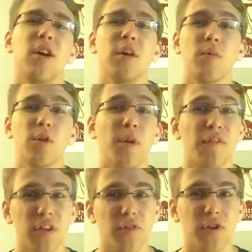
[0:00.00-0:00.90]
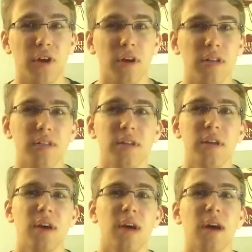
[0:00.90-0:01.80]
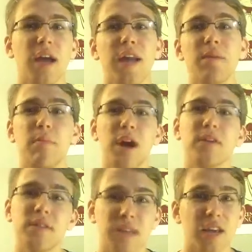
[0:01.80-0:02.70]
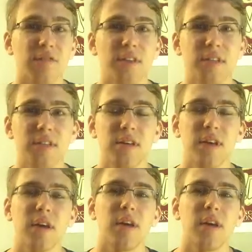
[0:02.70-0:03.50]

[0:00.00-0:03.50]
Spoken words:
on one of my favorite artists, a guy named Miles Davis.